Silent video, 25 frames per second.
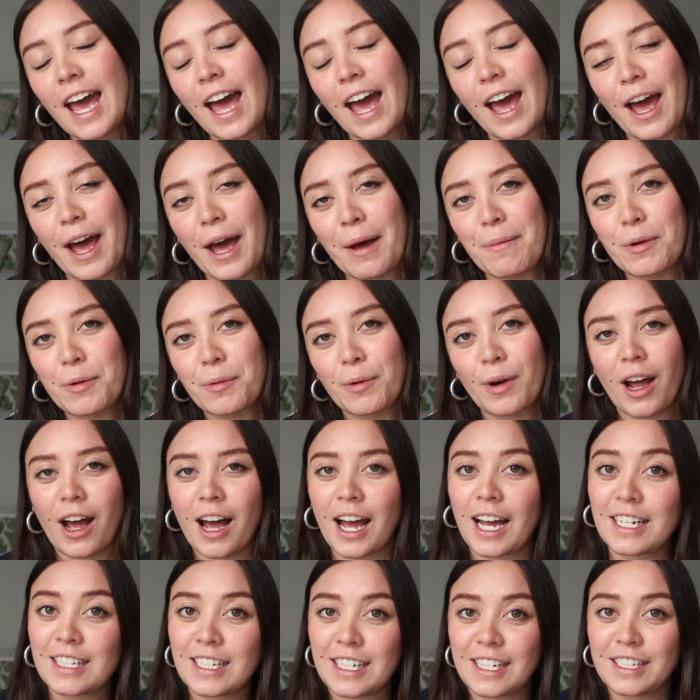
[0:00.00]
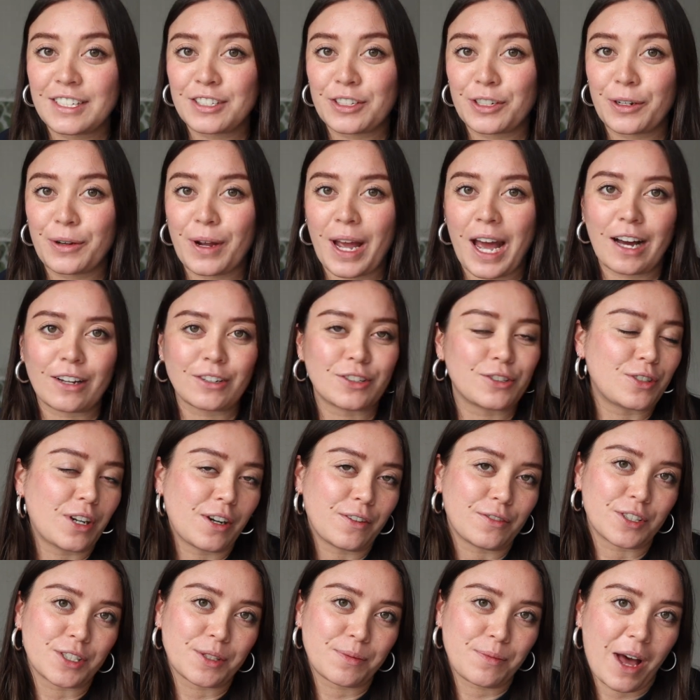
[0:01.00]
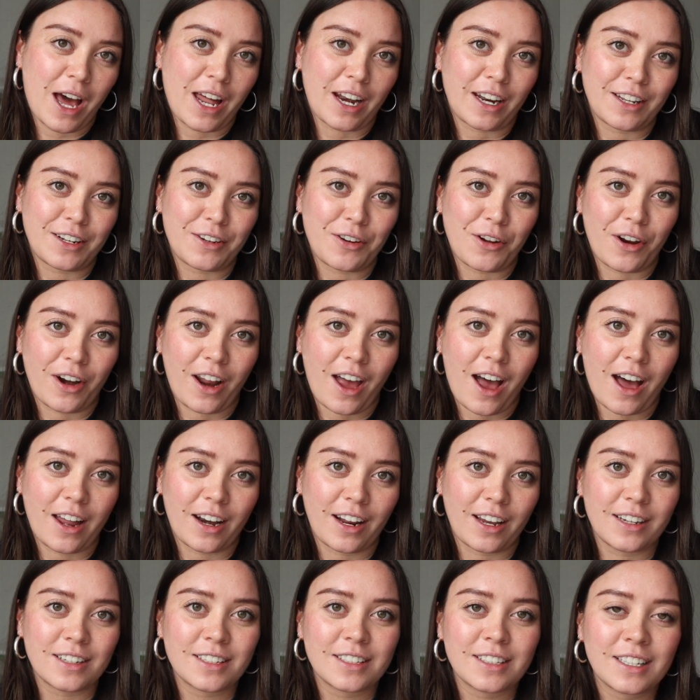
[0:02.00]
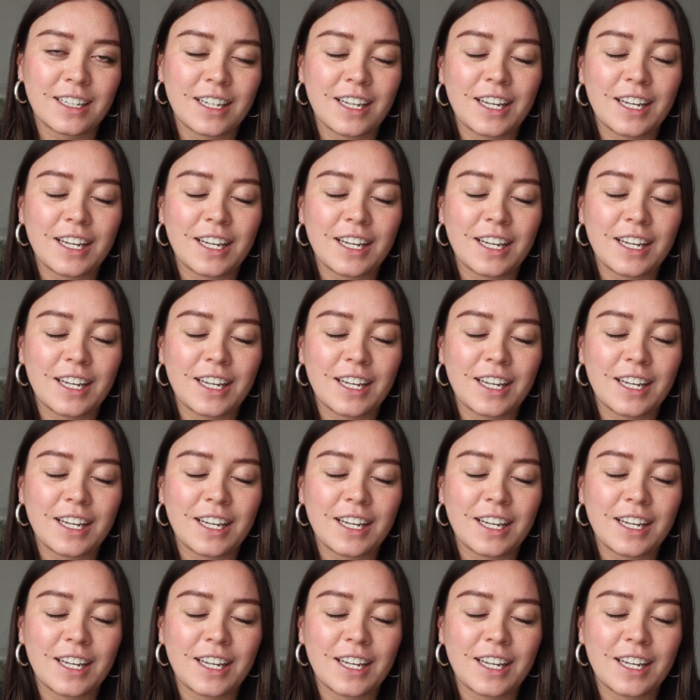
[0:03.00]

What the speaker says: where I teach you how to travel smarter, not harder.